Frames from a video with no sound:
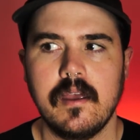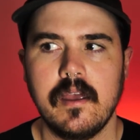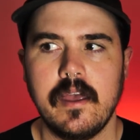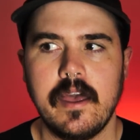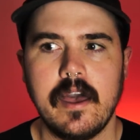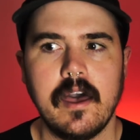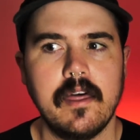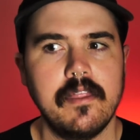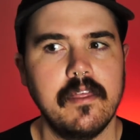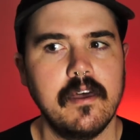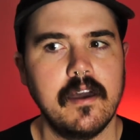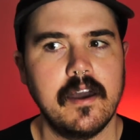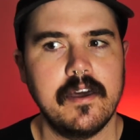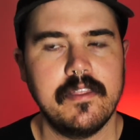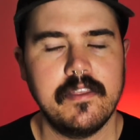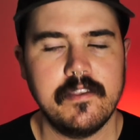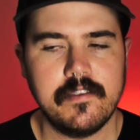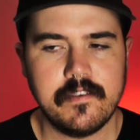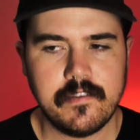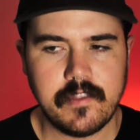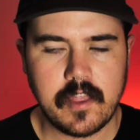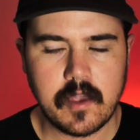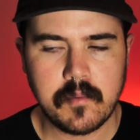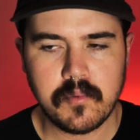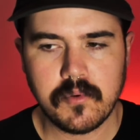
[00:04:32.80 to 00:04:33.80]
how they either
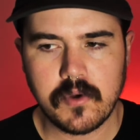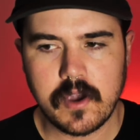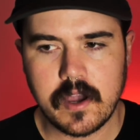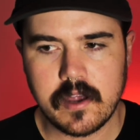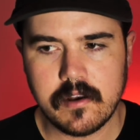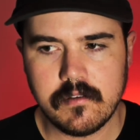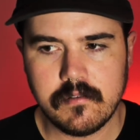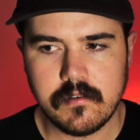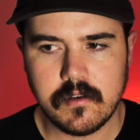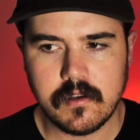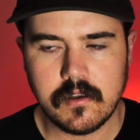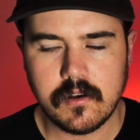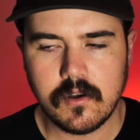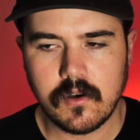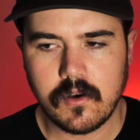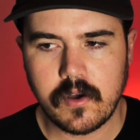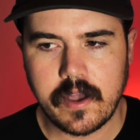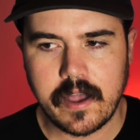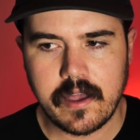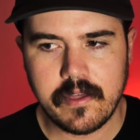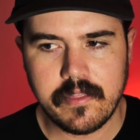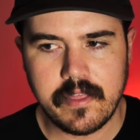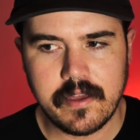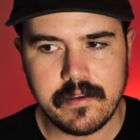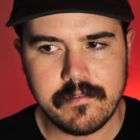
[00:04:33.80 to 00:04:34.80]
snap her out of it or
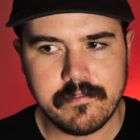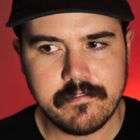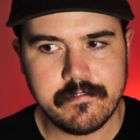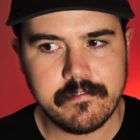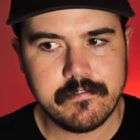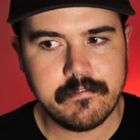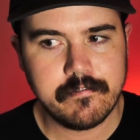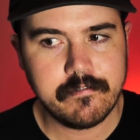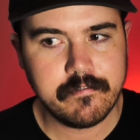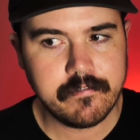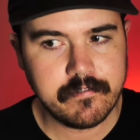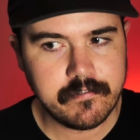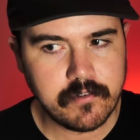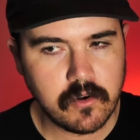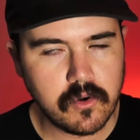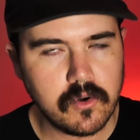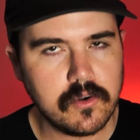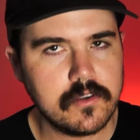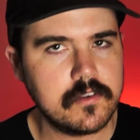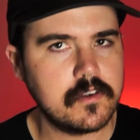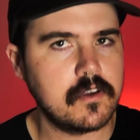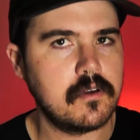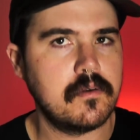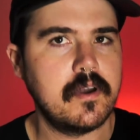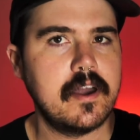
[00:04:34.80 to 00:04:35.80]
how they
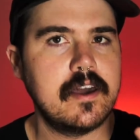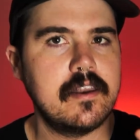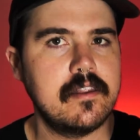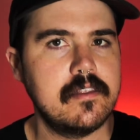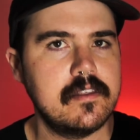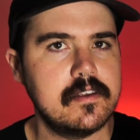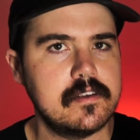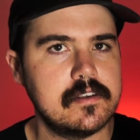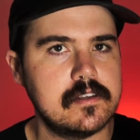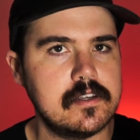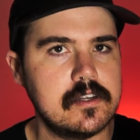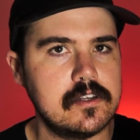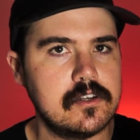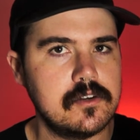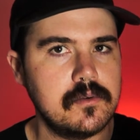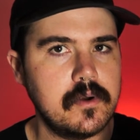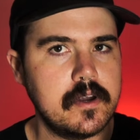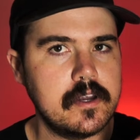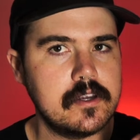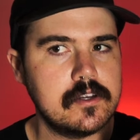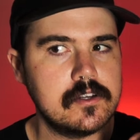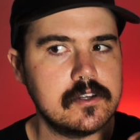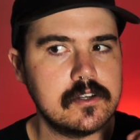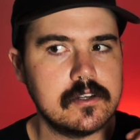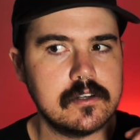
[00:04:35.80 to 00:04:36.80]
force her out of this
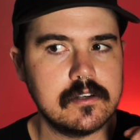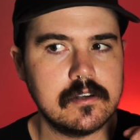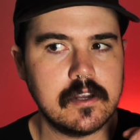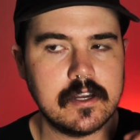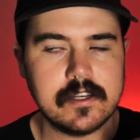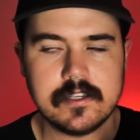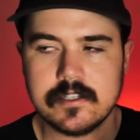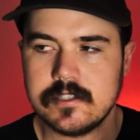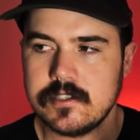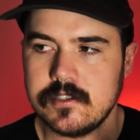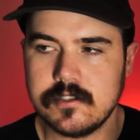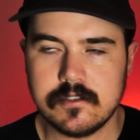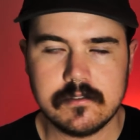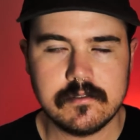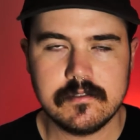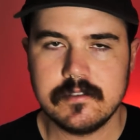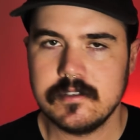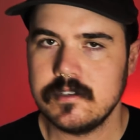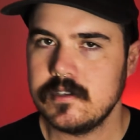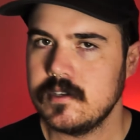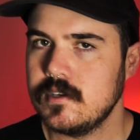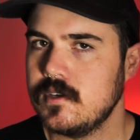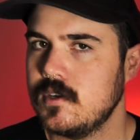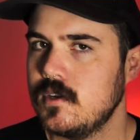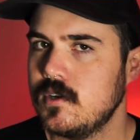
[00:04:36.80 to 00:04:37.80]
situation. I just,
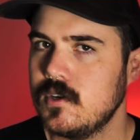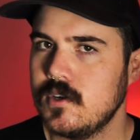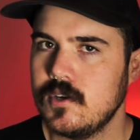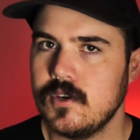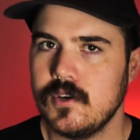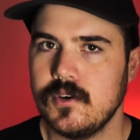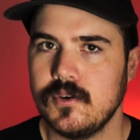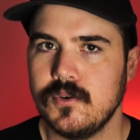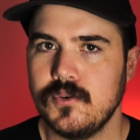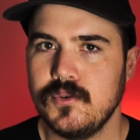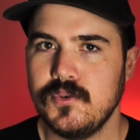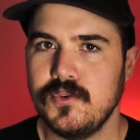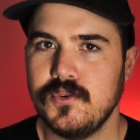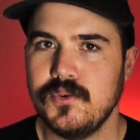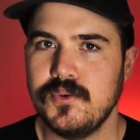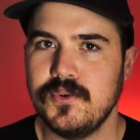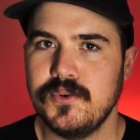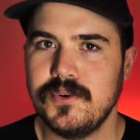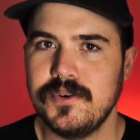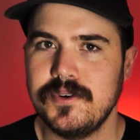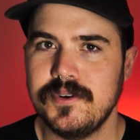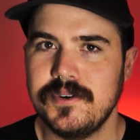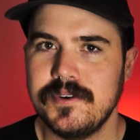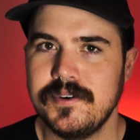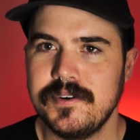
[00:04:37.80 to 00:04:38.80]
ooh,
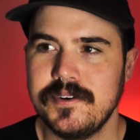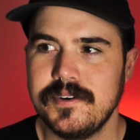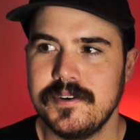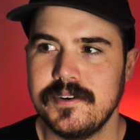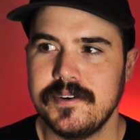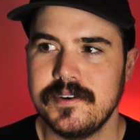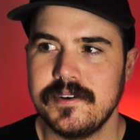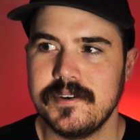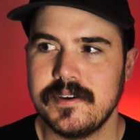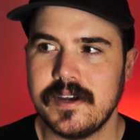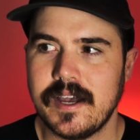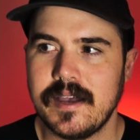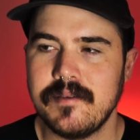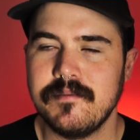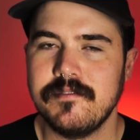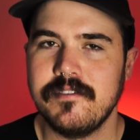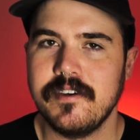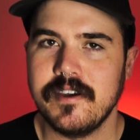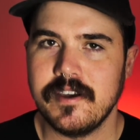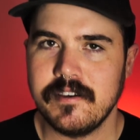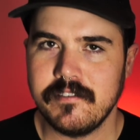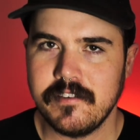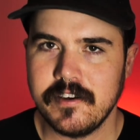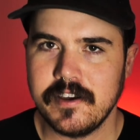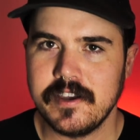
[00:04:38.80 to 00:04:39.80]
I'm
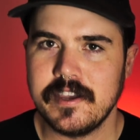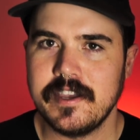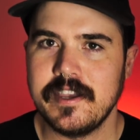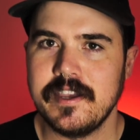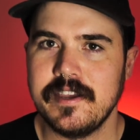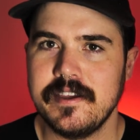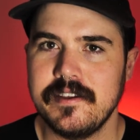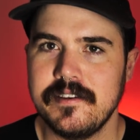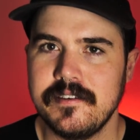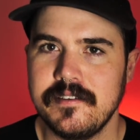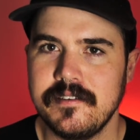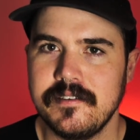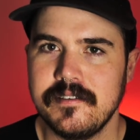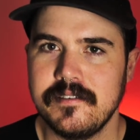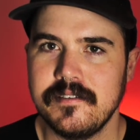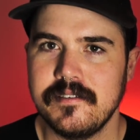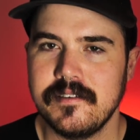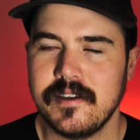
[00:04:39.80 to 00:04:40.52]
very, very keen.